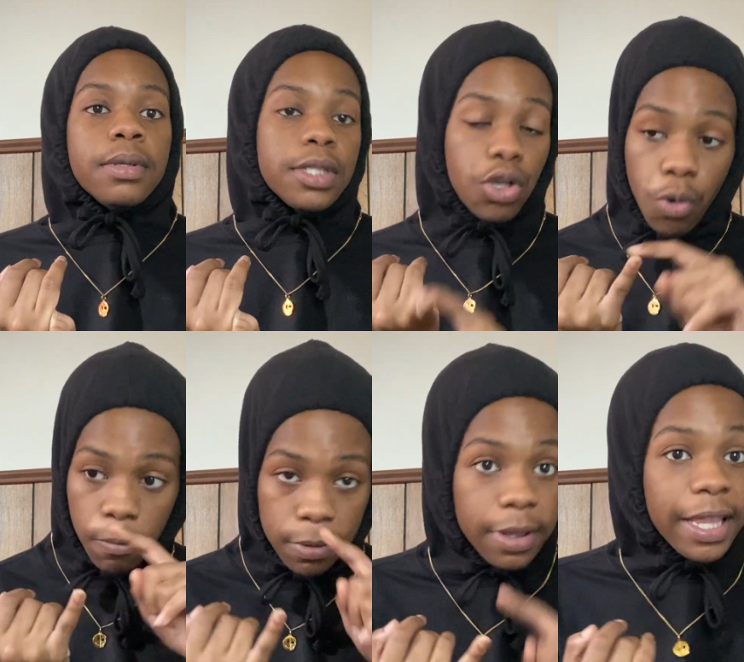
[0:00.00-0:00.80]

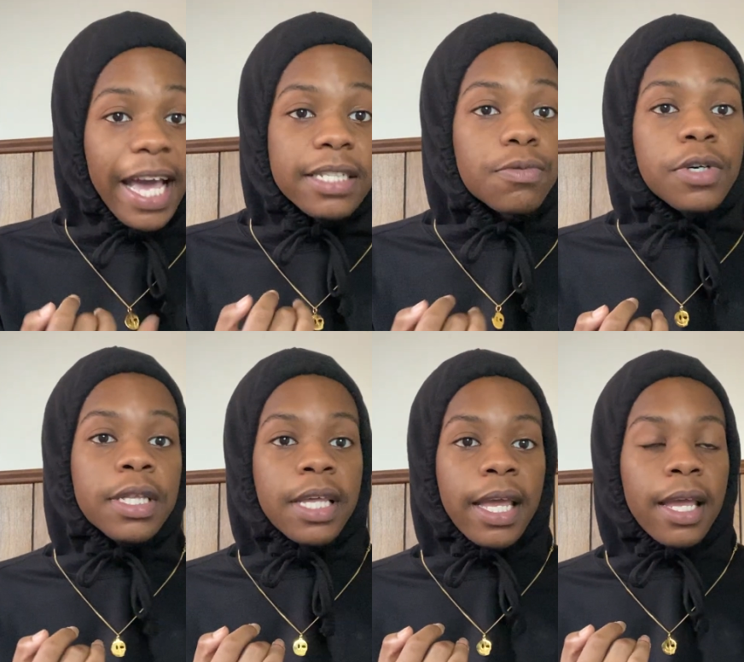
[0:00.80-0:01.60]
So that's
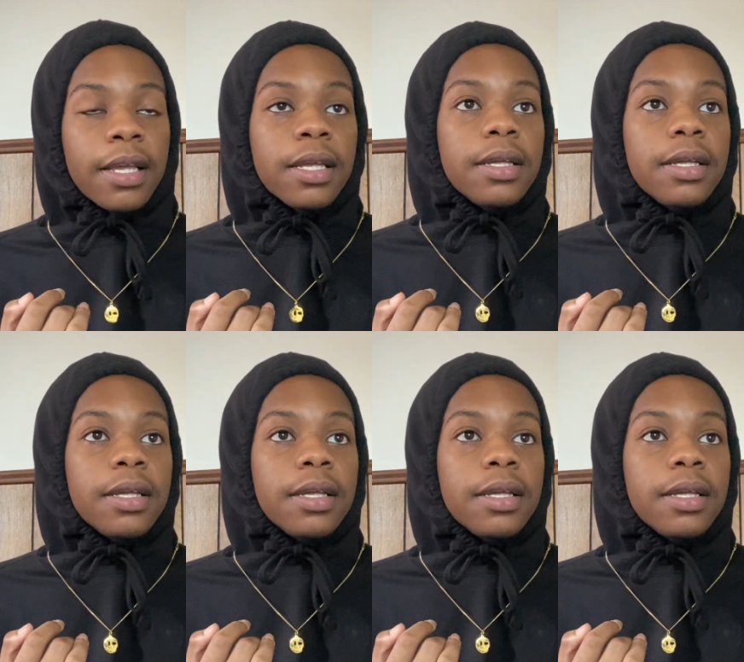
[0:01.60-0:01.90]
one thing.